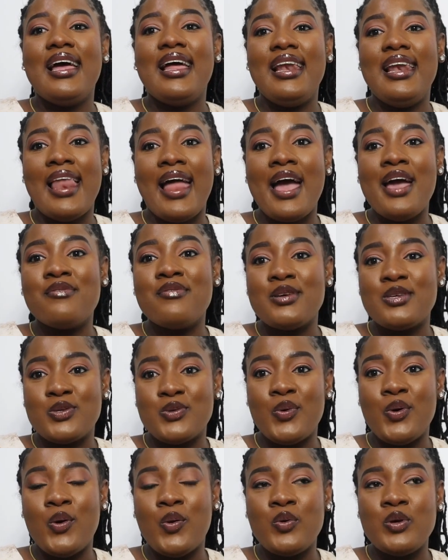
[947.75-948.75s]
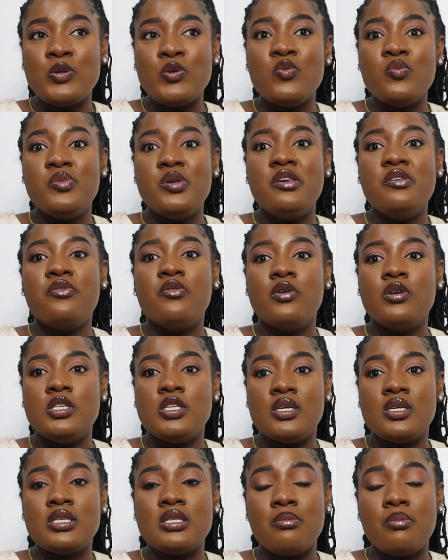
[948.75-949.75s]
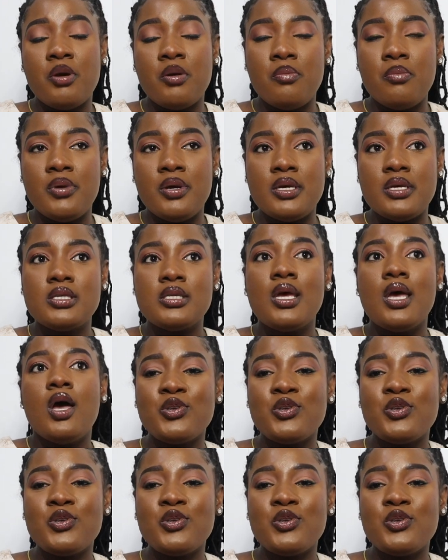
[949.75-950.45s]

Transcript: live as well, which would be for just members.